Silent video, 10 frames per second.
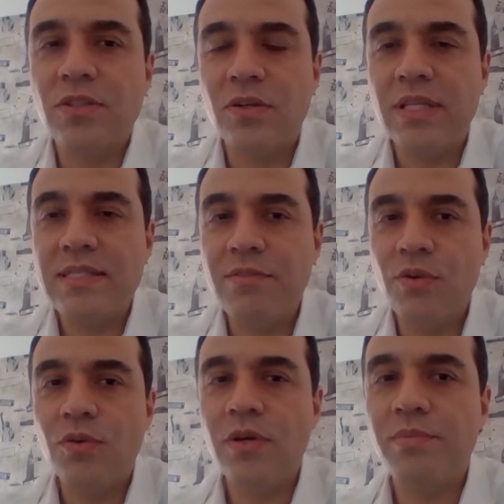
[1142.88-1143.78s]

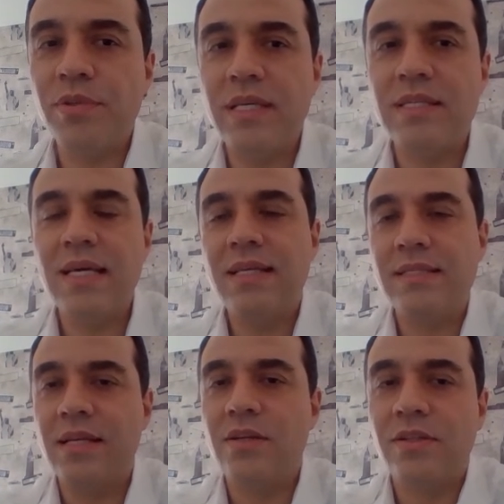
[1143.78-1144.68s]
education for their
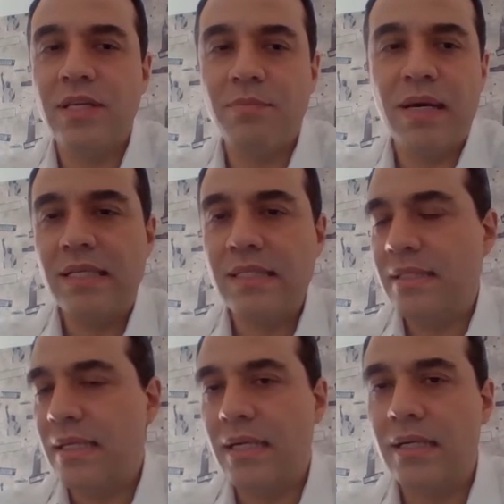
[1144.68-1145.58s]

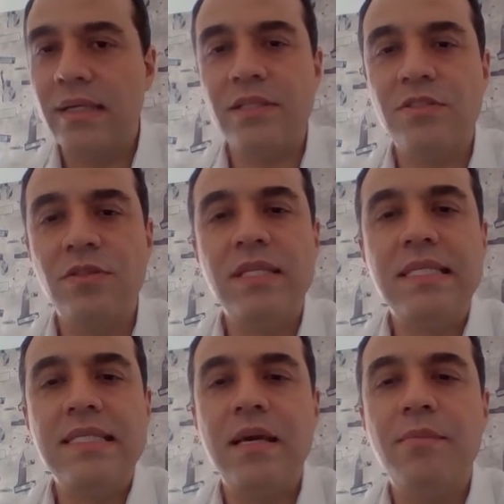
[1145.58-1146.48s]
children and
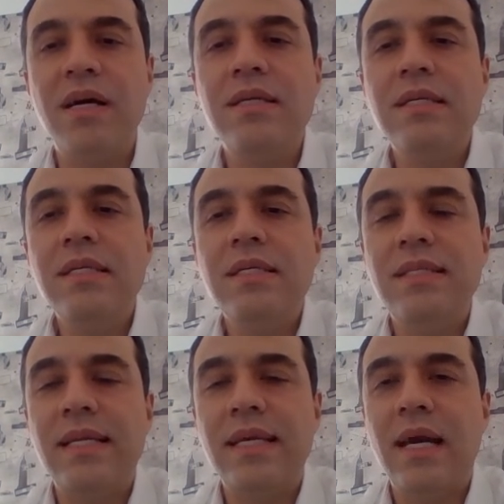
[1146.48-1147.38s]
provide
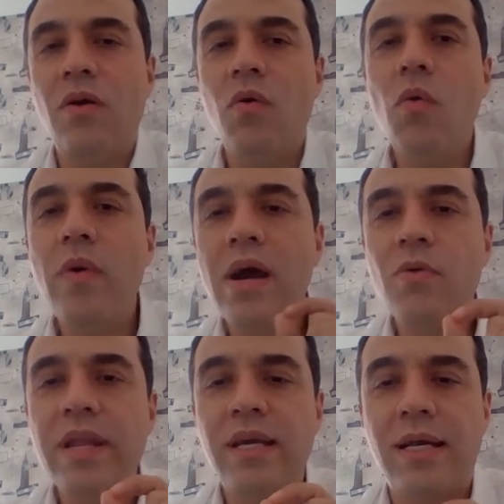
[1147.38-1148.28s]
them with their
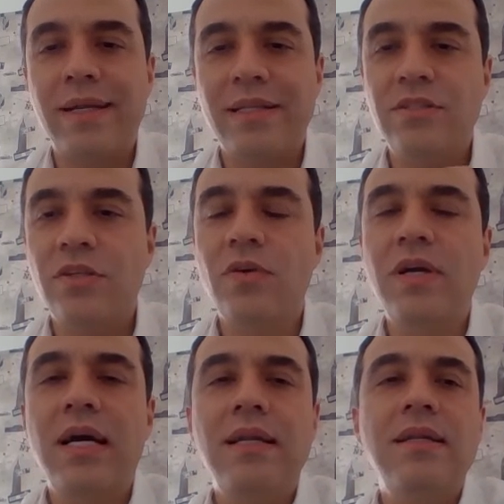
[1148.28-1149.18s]
books. I
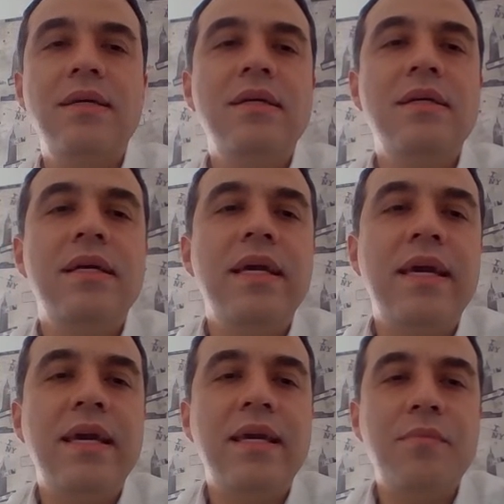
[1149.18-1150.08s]
think that is one of
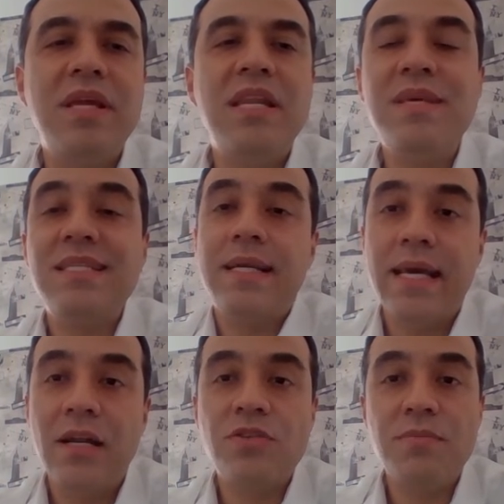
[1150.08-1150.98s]
the great
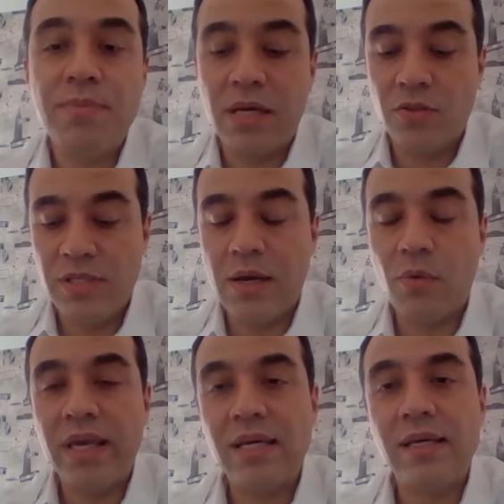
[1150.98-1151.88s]
challenges that
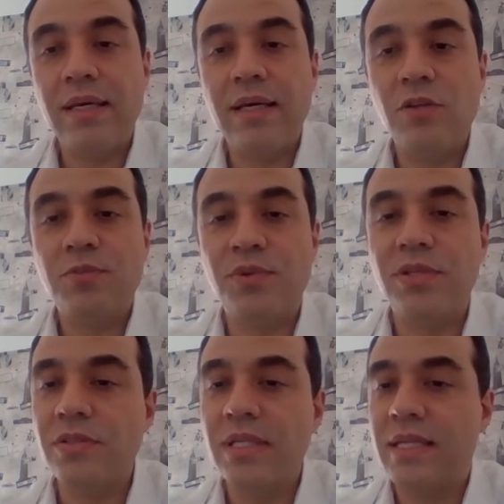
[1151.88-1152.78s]
we have,
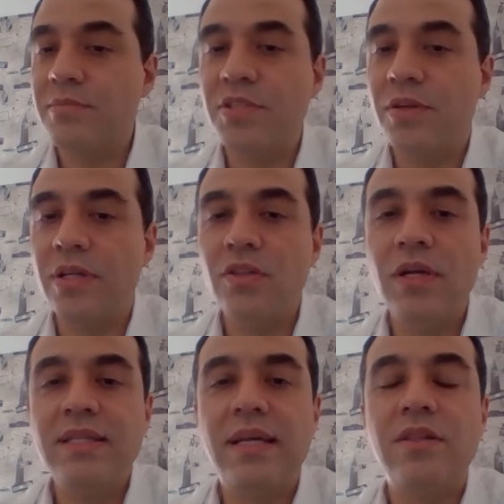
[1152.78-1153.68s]
that the
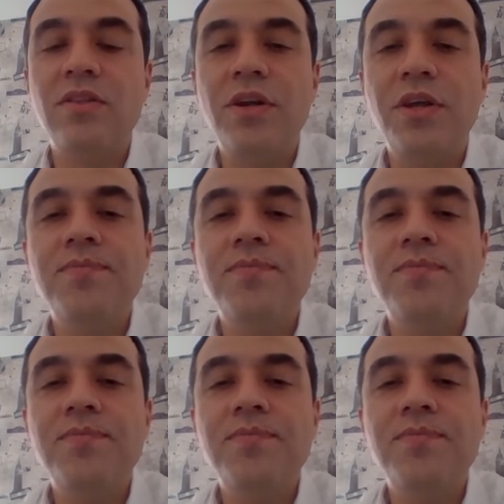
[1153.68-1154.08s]
project